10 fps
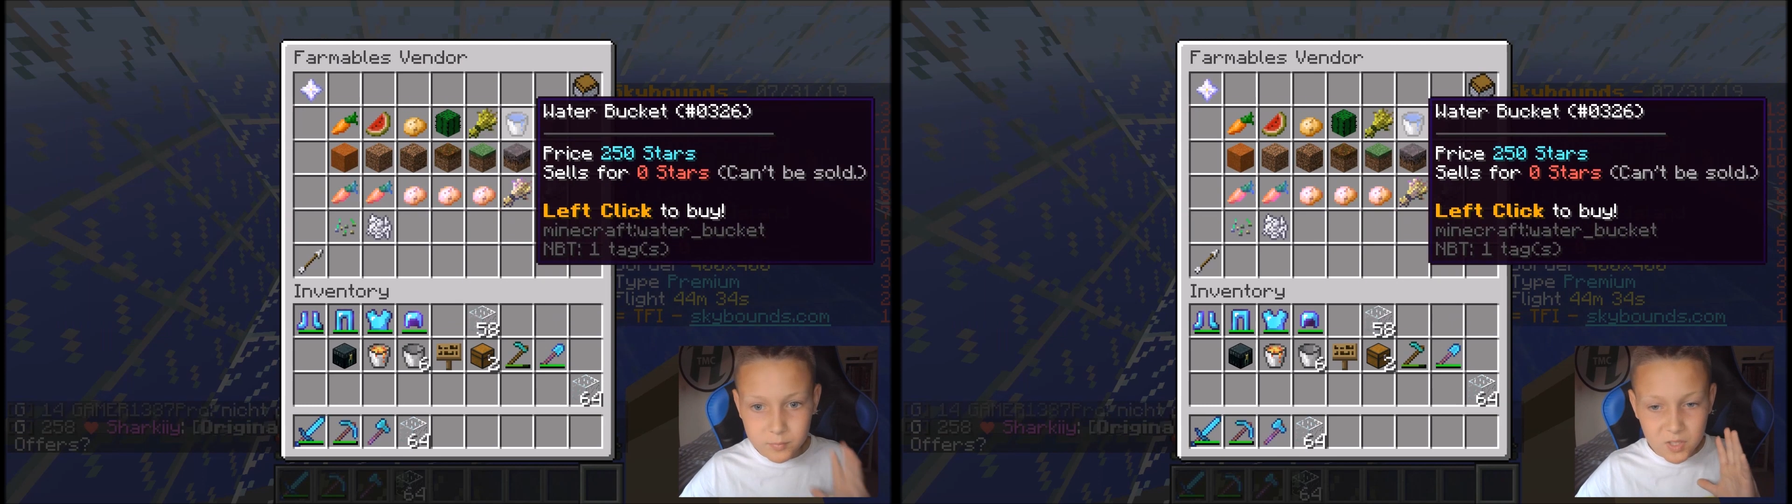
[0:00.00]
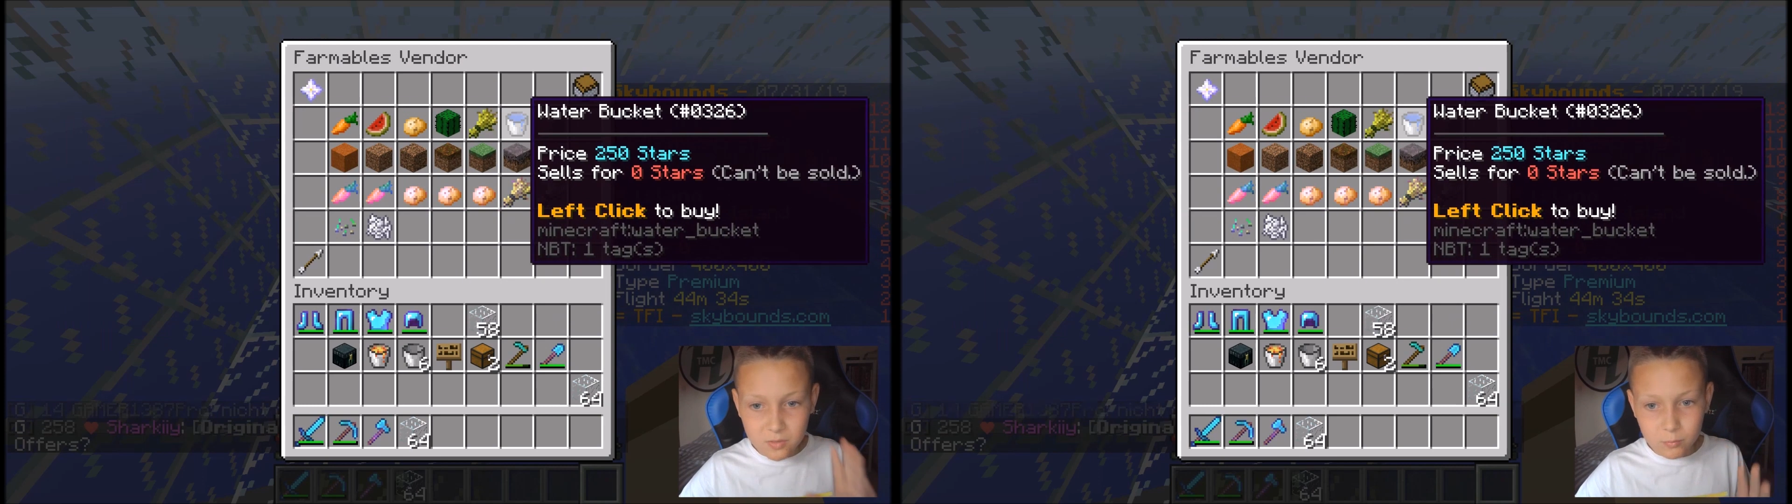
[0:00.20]

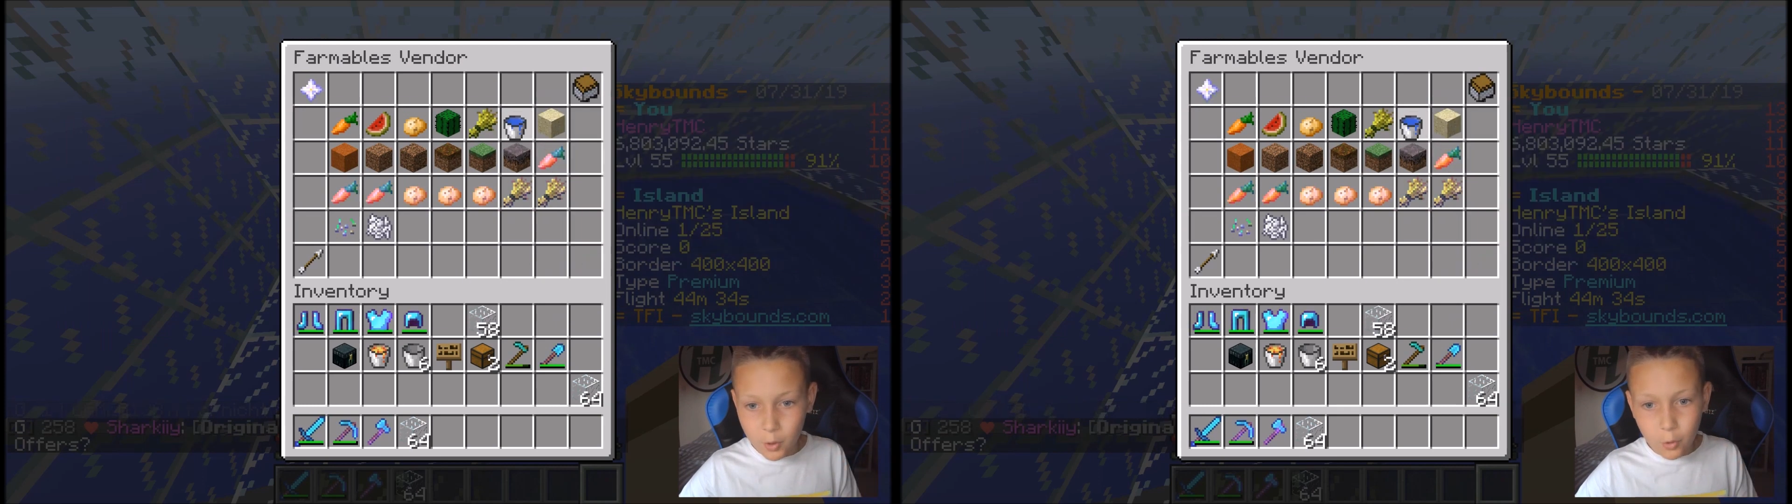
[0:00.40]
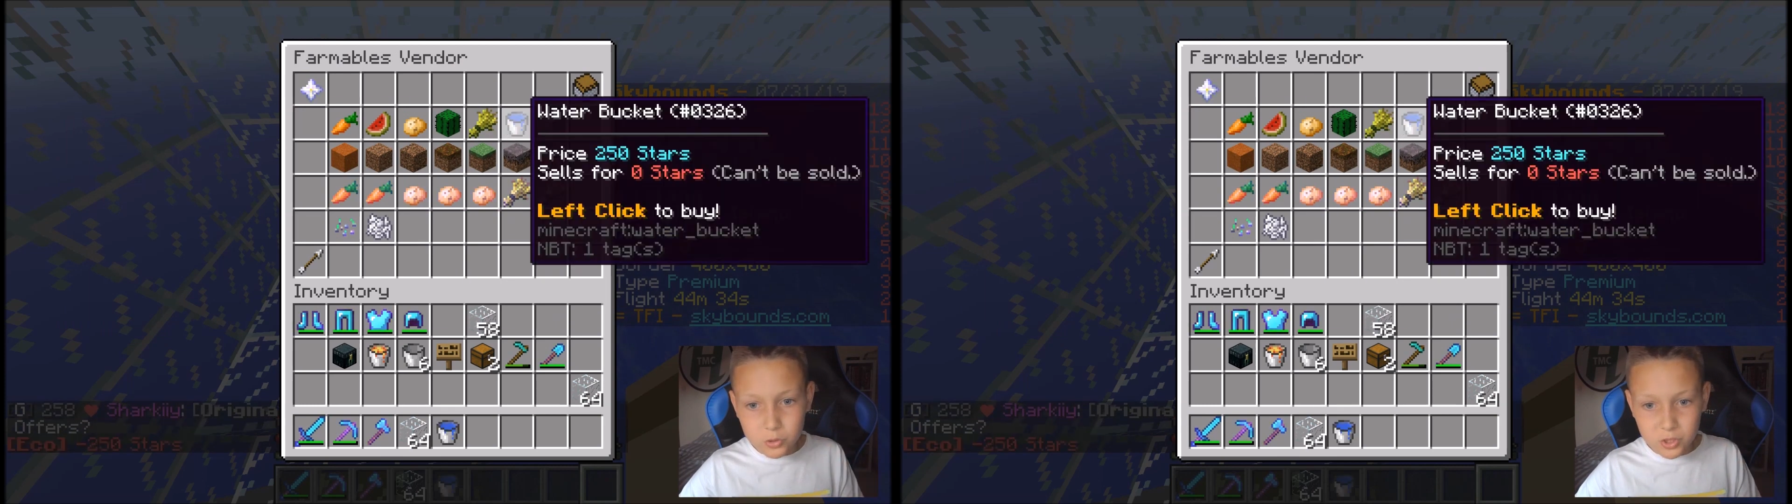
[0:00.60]
can
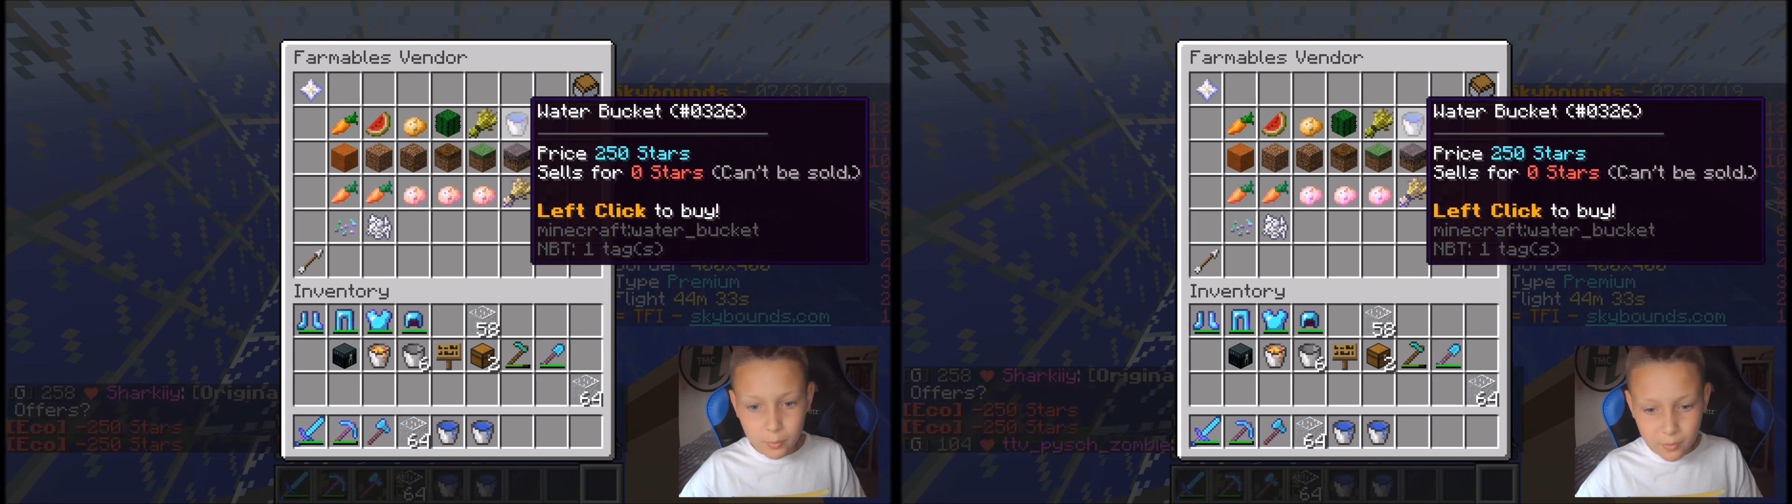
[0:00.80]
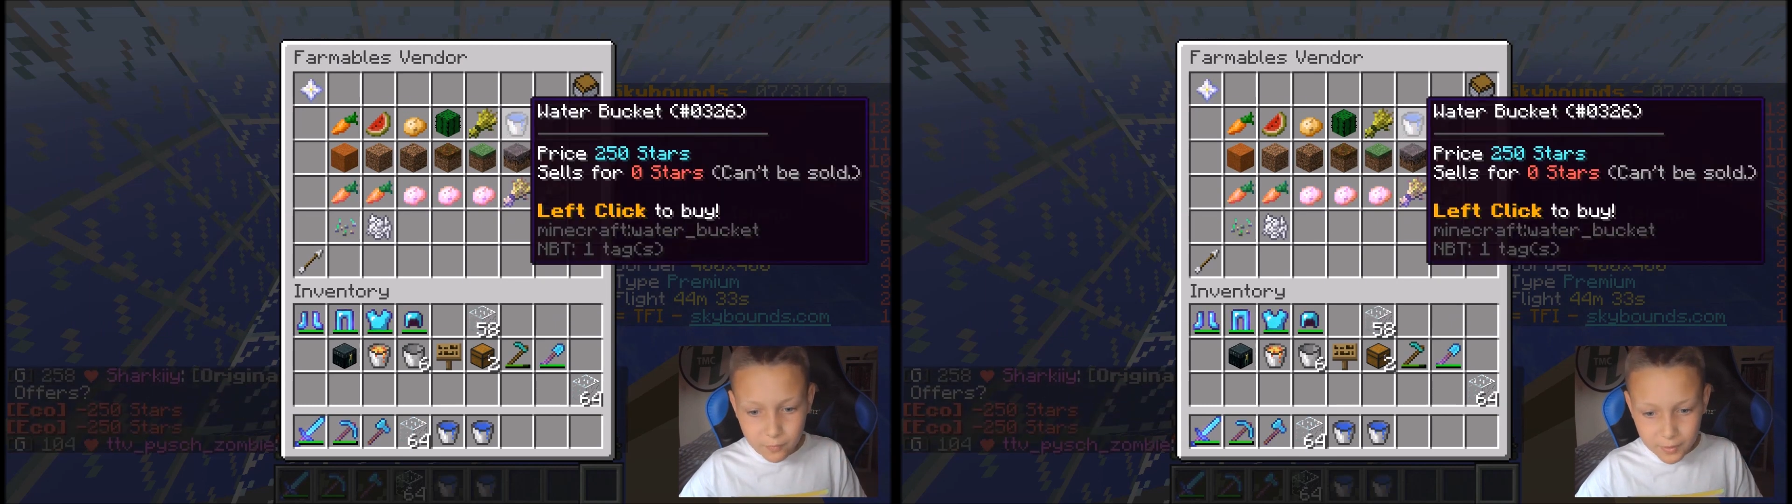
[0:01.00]
record so
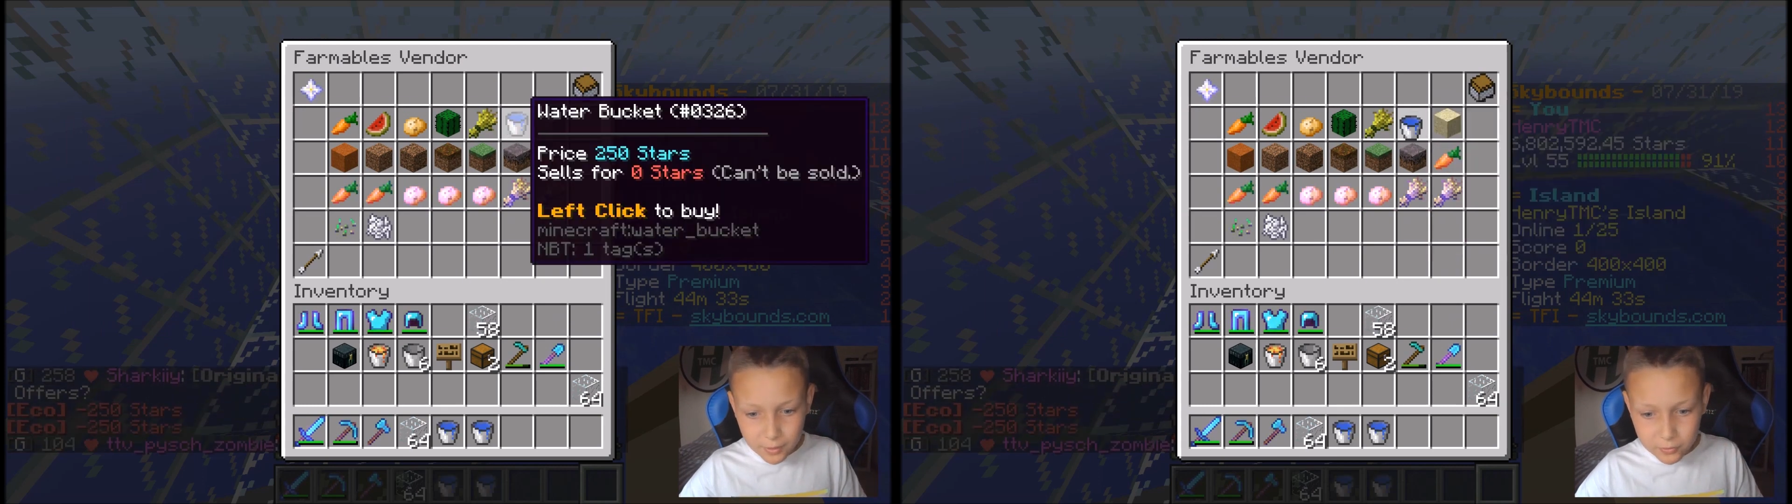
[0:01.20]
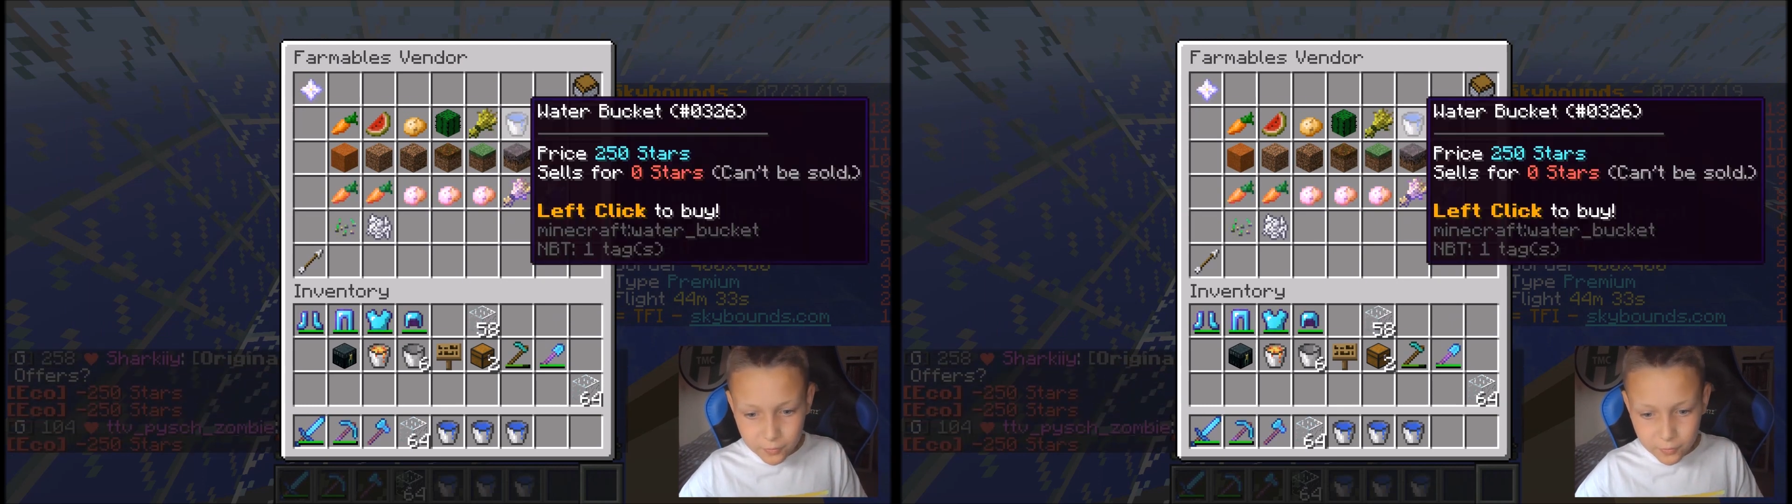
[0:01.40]
many videos